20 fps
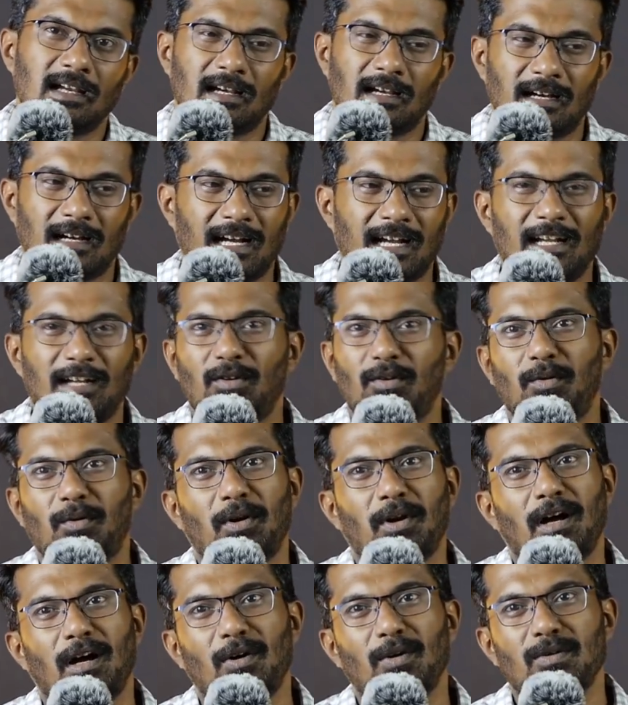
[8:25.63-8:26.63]
I don't
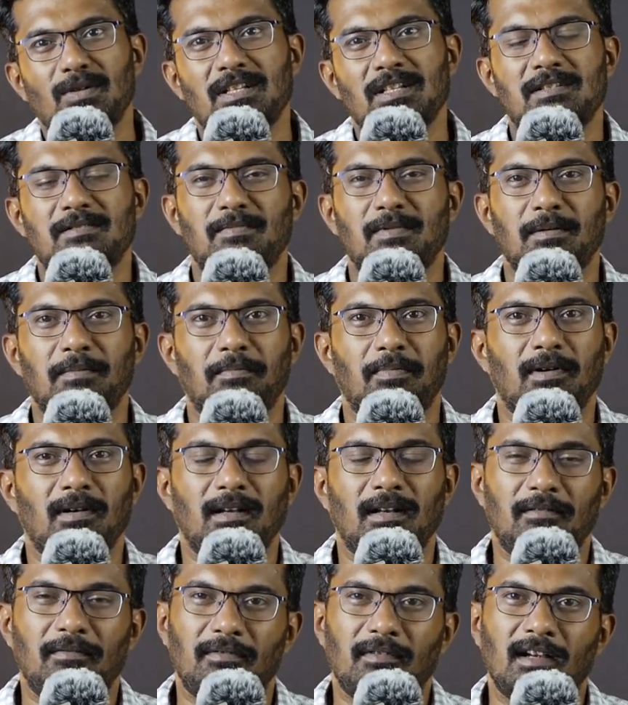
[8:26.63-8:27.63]
know how these
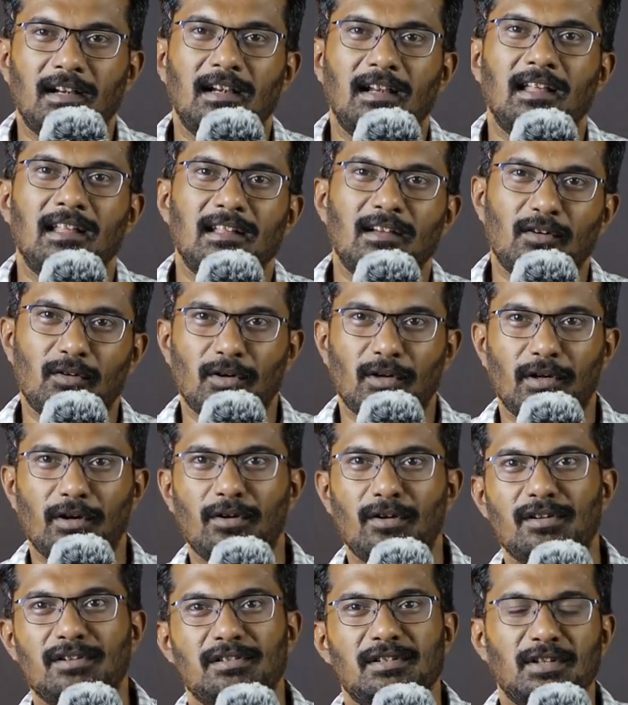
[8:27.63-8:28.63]
people every day
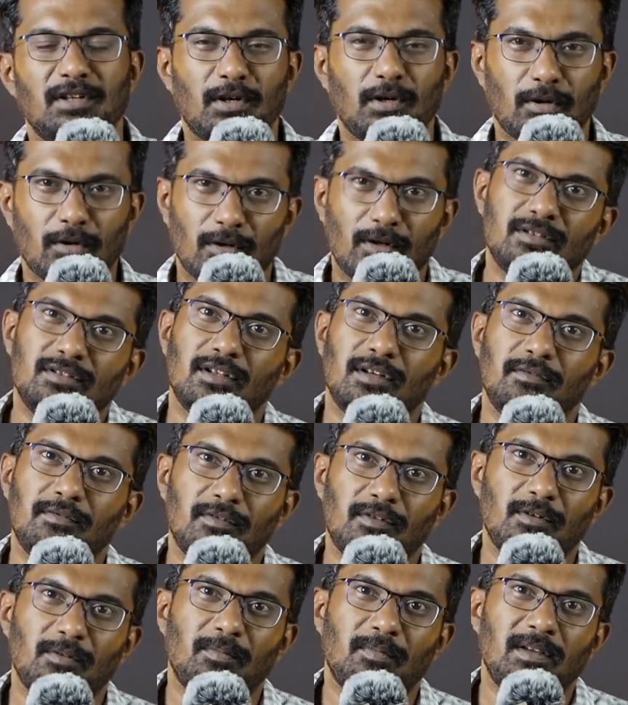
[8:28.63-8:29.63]
crores and crores
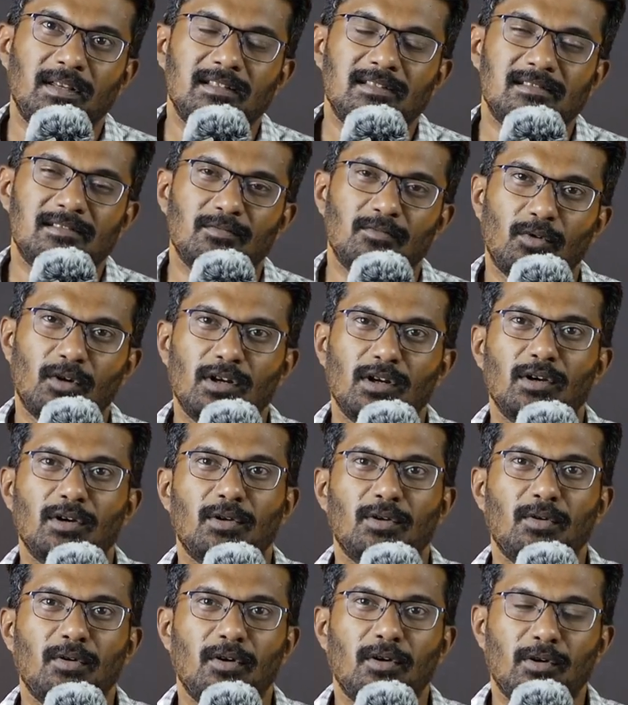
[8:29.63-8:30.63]
of rupees, 1
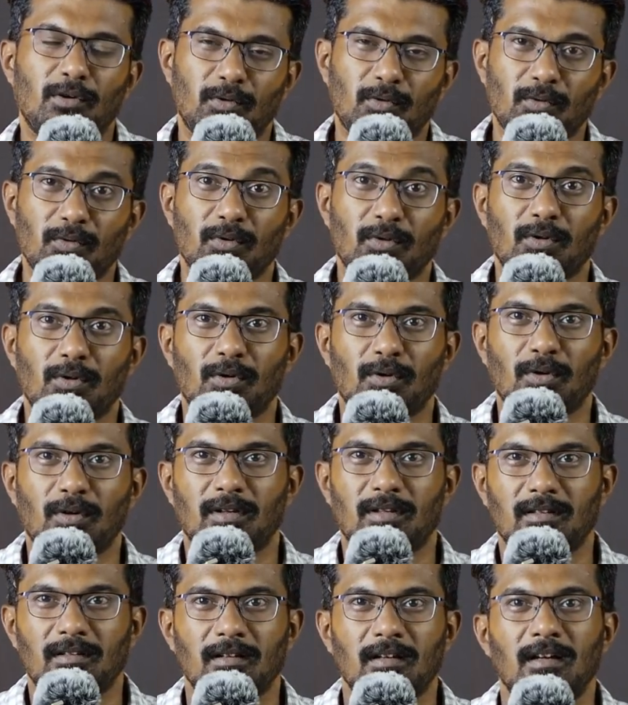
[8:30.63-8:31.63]
crore, 2
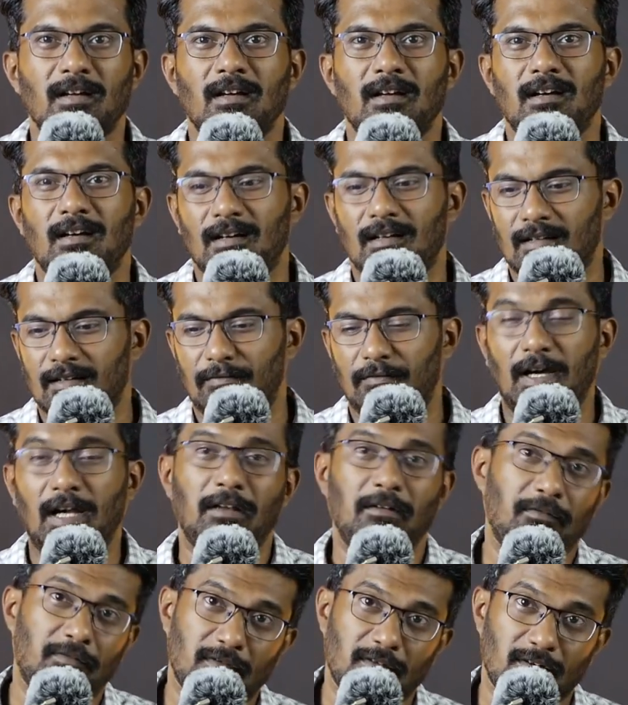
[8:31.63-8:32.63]
crore,
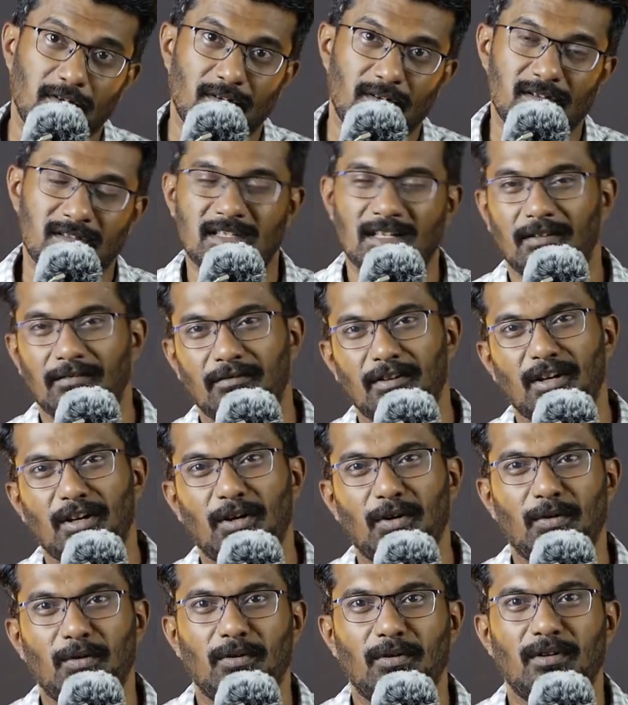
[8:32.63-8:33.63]
5 crore, 7
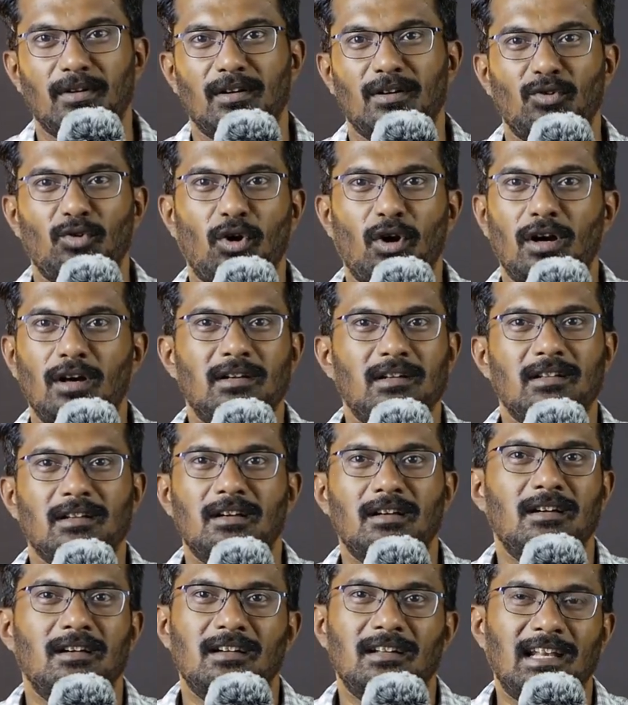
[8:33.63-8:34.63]
crore, not
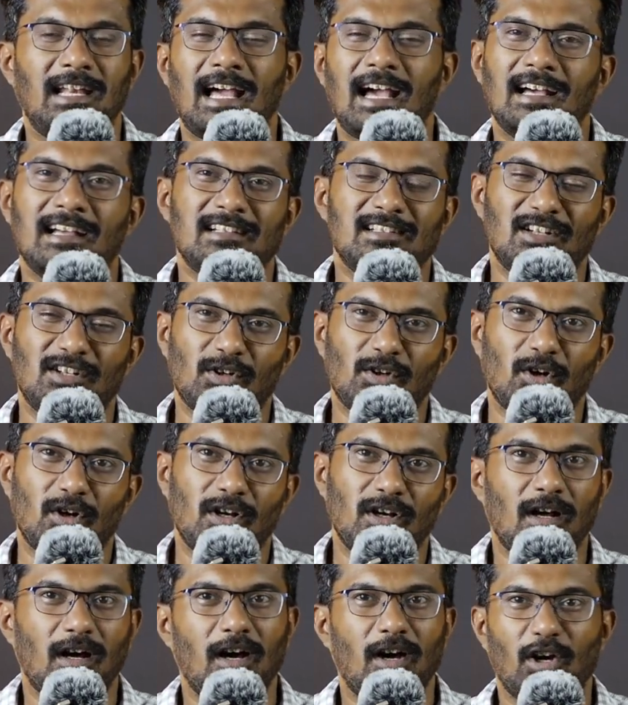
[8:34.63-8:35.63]
lakhs and
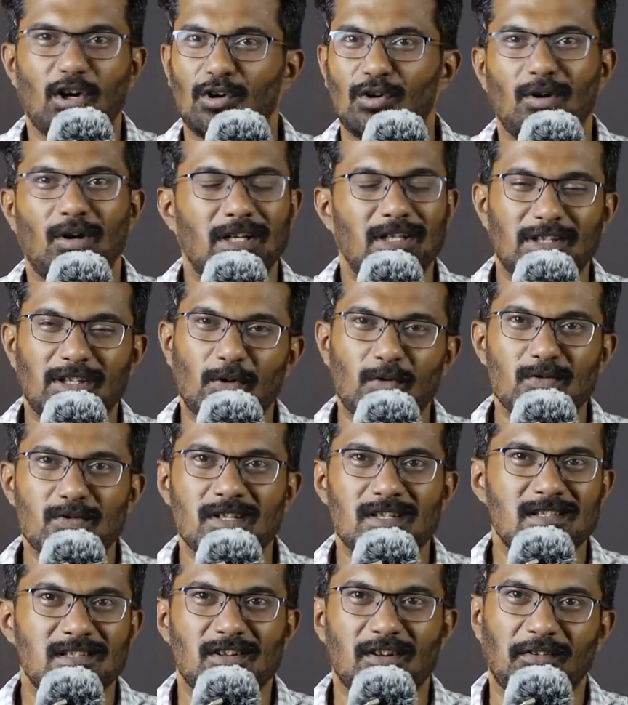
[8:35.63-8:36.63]
all, or not
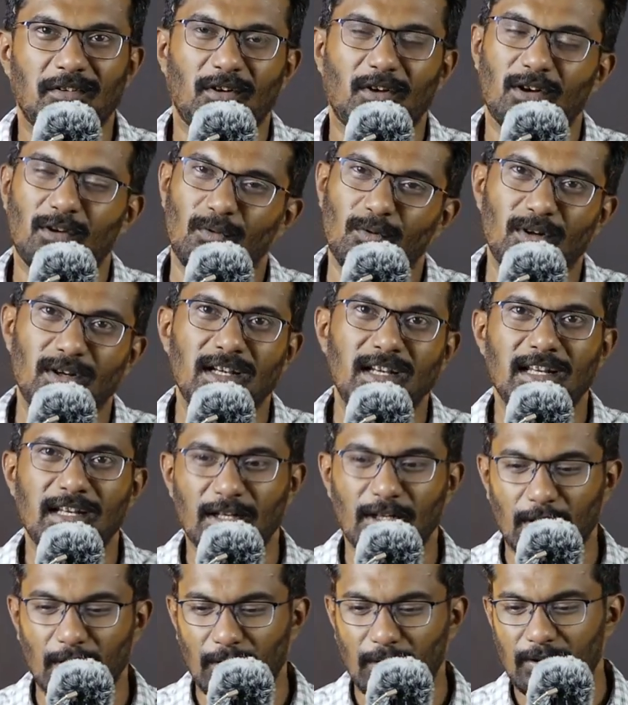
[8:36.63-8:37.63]
thousands and all, only
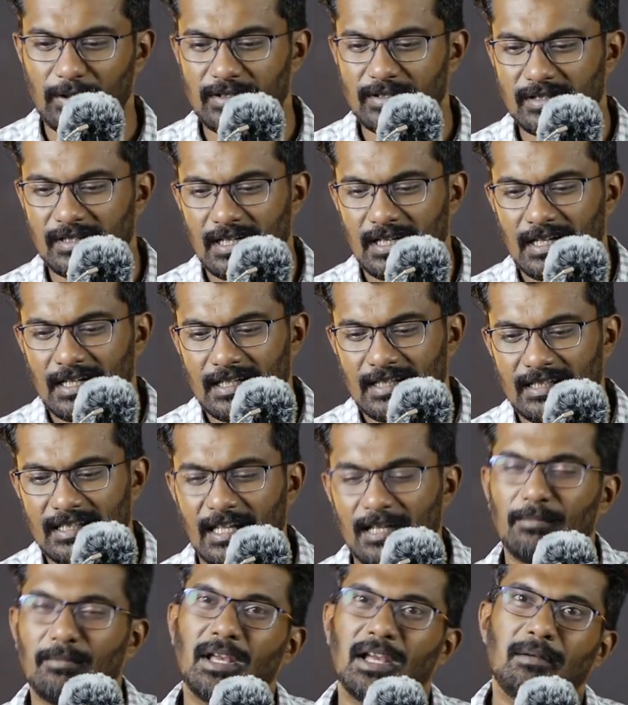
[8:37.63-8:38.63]
in crores.
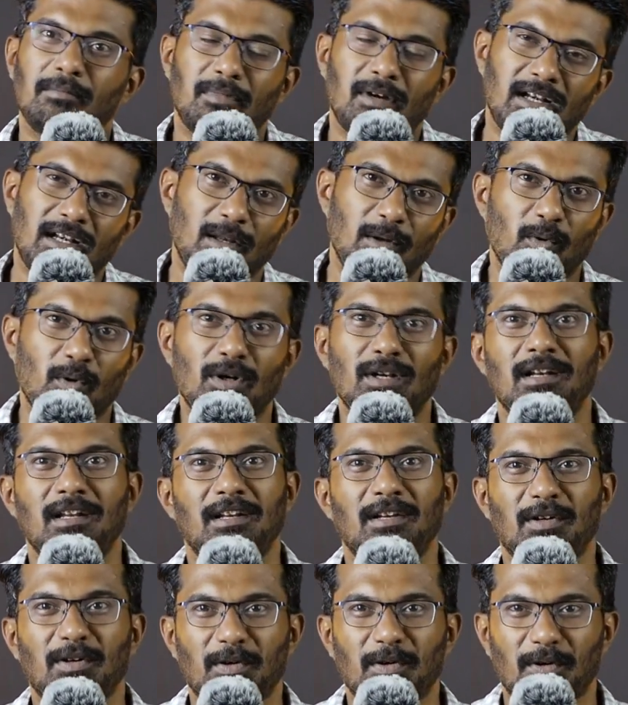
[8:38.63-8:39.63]
They make money only
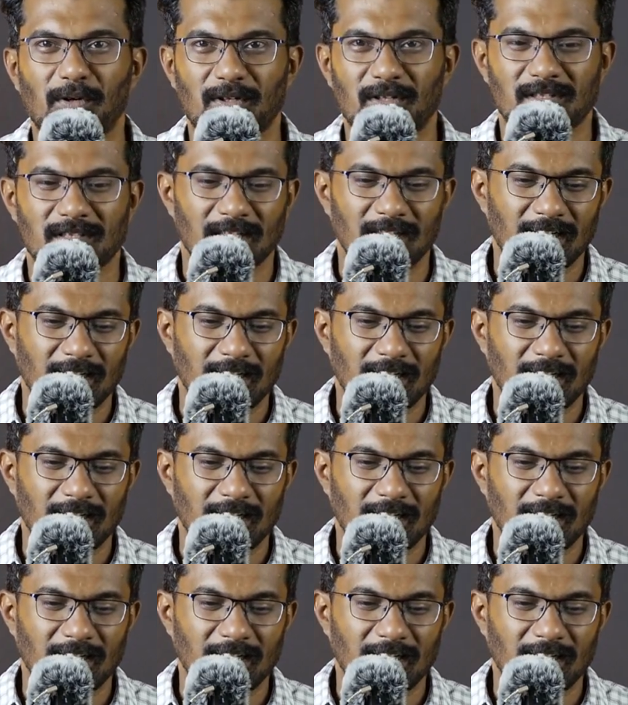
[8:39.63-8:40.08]
in crores.